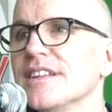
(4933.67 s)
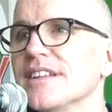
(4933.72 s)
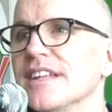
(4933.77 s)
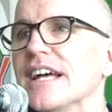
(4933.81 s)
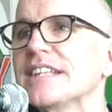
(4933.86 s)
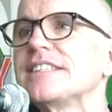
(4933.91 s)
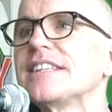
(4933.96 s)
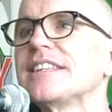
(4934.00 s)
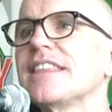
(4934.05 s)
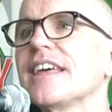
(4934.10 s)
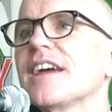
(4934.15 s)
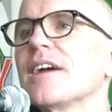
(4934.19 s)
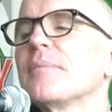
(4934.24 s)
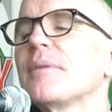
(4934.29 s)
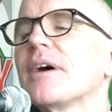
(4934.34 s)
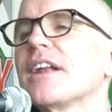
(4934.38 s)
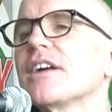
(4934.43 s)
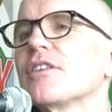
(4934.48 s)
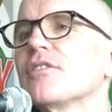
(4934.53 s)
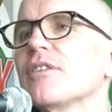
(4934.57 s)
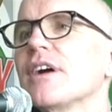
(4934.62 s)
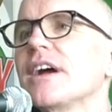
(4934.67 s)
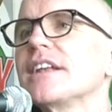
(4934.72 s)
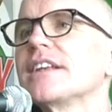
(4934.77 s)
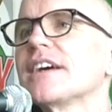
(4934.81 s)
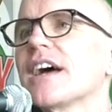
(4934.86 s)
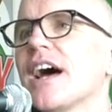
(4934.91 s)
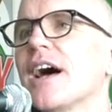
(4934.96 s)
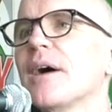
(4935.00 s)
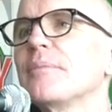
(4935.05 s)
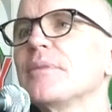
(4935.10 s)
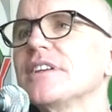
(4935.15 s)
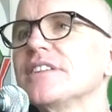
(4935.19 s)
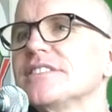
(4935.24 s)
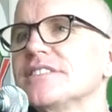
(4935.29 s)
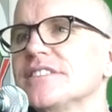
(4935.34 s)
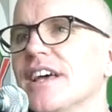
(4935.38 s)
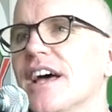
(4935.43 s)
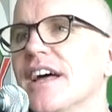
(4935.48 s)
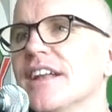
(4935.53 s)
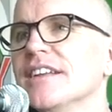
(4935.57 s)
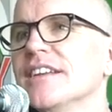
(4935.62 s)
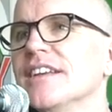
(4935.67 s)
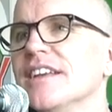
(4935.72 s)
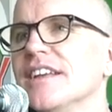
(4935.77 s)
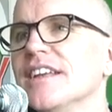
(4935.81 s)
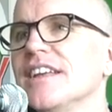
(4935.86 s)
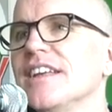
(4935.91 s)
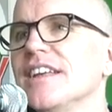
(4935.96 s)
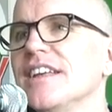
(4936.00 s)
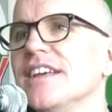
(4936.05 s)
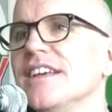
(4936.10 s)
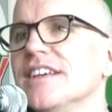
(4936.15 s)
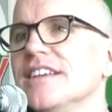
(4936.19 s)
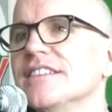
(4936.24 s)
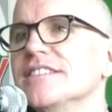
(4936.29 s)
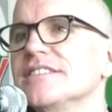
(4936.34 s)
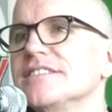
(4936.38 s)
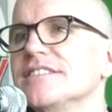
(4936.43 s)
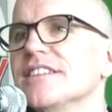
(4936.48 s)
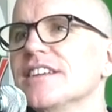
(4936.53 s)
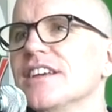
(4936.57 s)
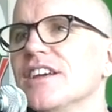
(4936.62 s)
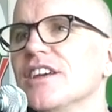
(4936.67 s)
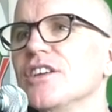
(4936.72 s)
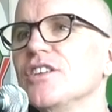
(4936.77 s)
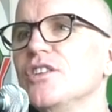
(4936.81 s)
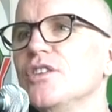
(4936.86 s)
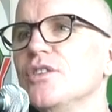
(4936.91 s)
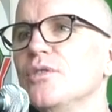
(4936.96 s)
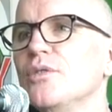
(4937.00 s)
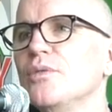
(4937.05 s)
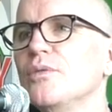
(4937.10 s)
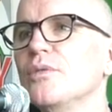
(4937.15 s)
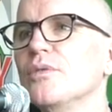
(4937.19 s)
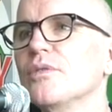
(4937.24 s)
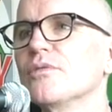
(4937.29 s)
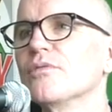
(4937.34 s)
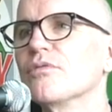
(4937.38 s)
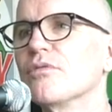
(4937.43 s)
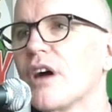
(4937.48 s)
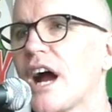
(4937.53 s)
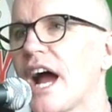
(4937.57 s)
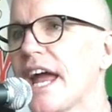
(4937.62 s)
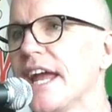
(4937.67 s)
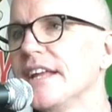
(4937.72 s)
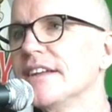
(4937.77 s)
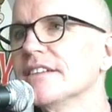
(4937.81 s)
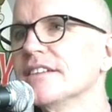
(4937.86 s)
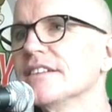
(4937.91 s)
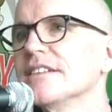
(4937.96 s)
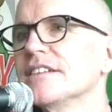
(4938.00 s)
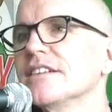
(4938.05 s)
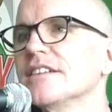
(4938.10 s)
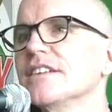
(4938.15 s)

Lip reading: That's the thing about a great comedy set is you write,